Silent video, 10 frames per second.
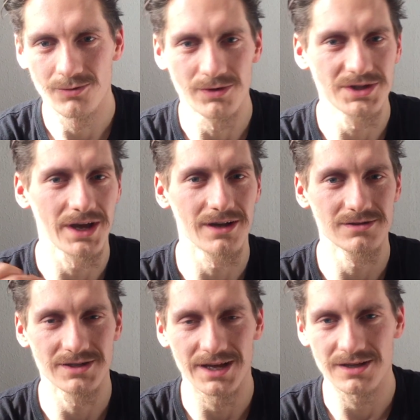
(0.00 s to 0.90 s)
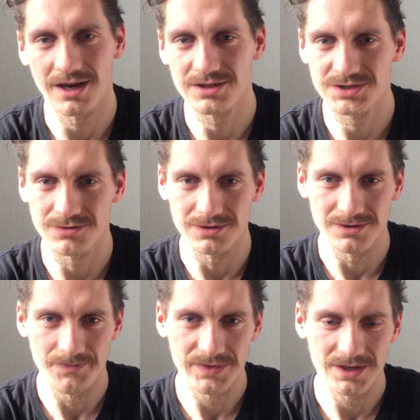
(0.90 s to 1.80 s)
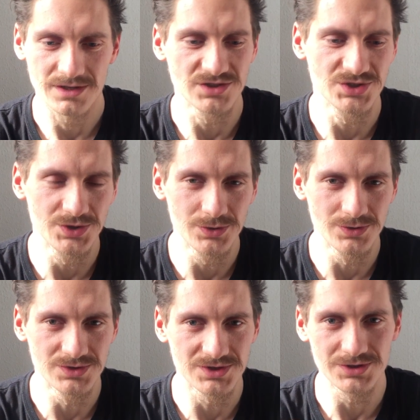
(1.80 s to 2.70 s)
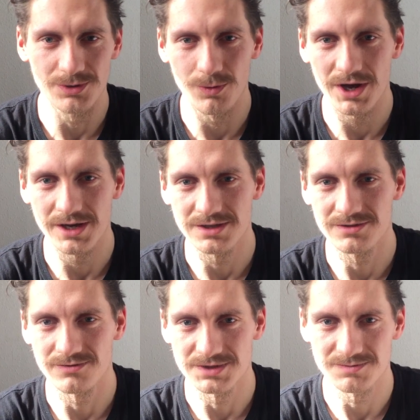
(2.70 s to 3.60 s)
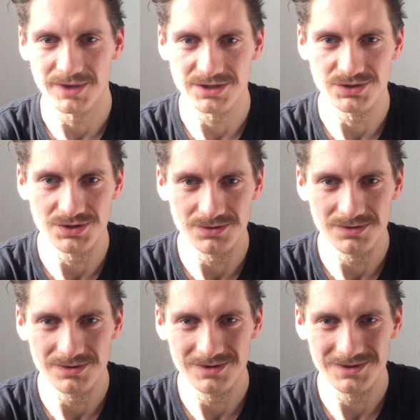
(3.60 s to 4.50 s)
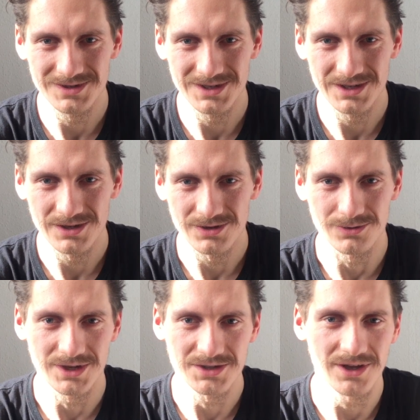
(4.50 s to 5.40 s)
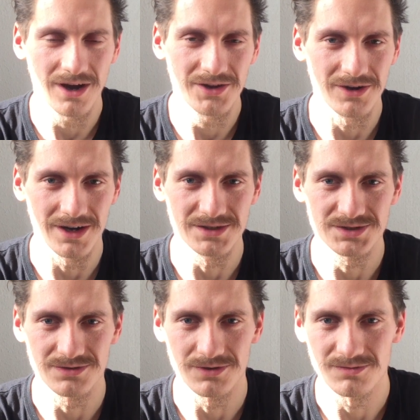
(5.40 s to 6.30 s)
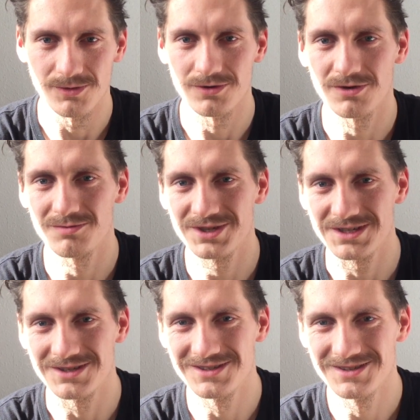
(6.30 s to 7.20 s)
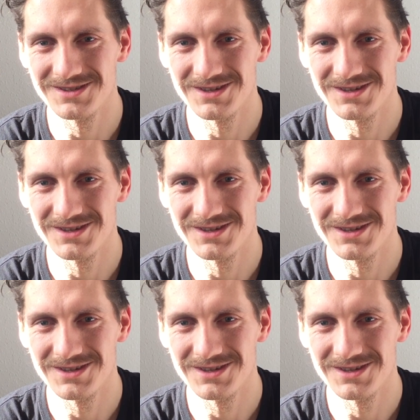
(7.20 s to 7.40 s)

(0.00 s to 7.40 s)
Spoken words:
When that answer is used the way it was meant to, you get the other answer, more complete.